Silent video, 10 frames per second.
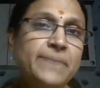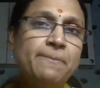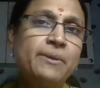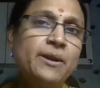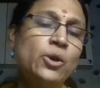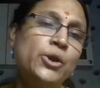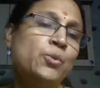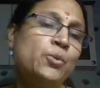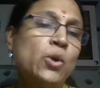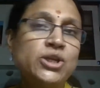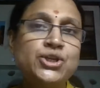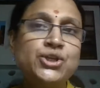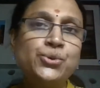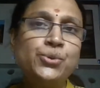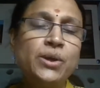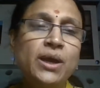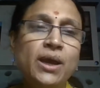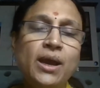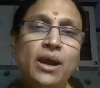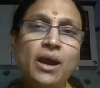People are going to watch you.
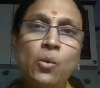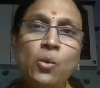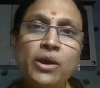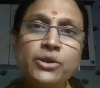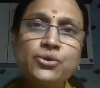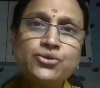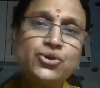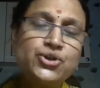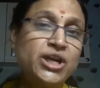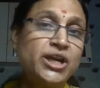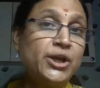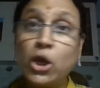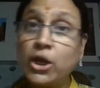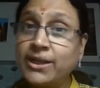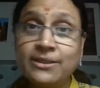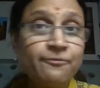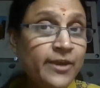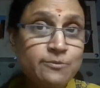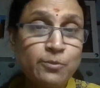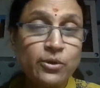How are you social? Not into
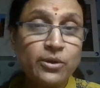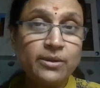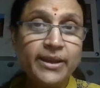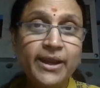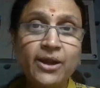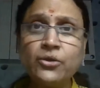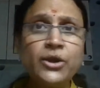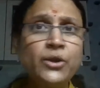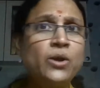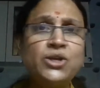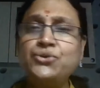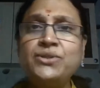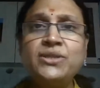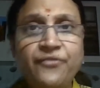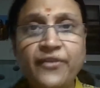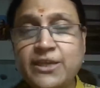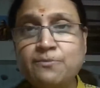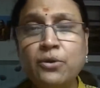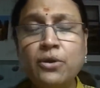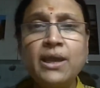Facebook. They are not going to watch in the
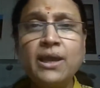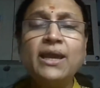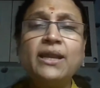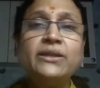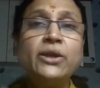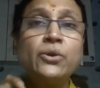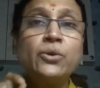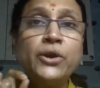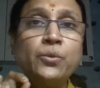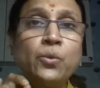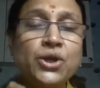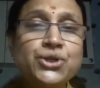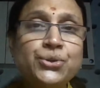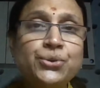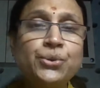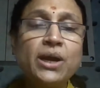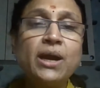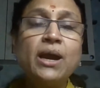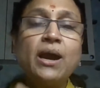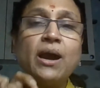Facebook. They are going to watch you
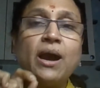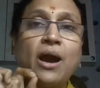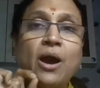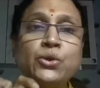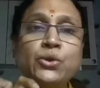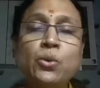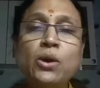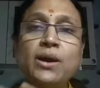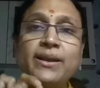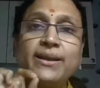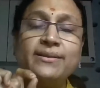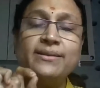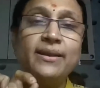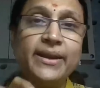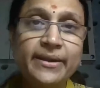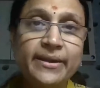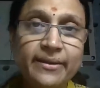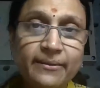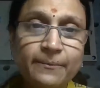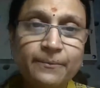how you are in the
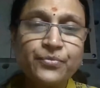LinkedIn.